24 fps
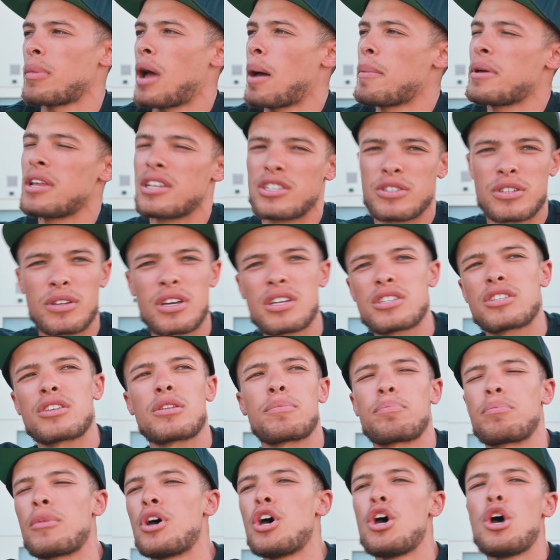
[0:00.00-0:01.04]
I mean, it's because
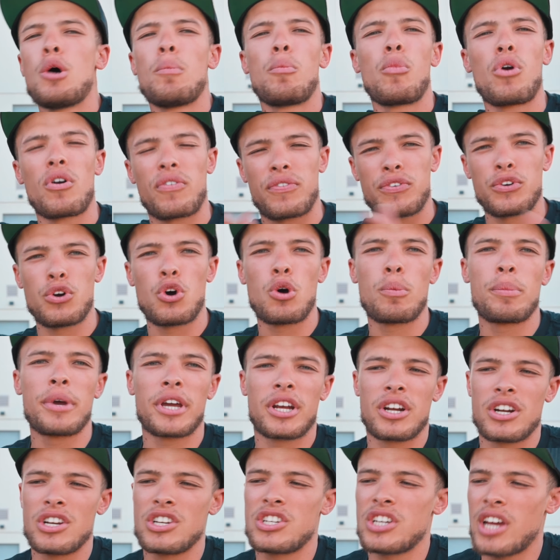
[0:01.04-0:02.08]
of more fuel,
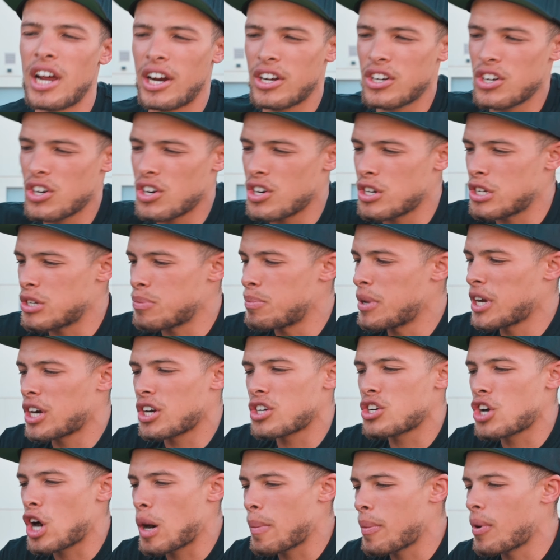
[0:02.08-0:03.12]
bigger injectors, bigger
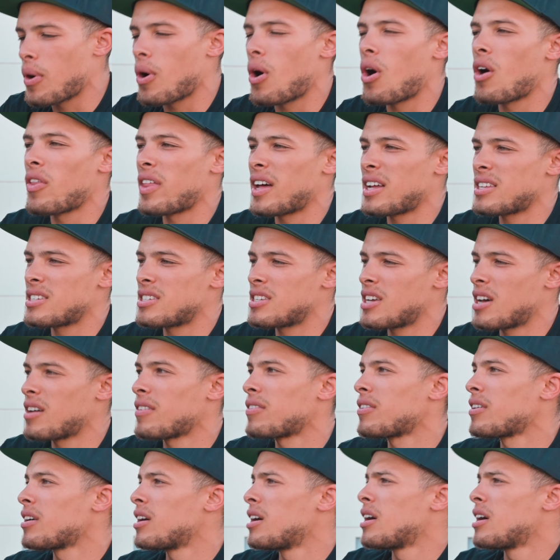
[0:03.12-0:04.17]
turbo, all that stuff.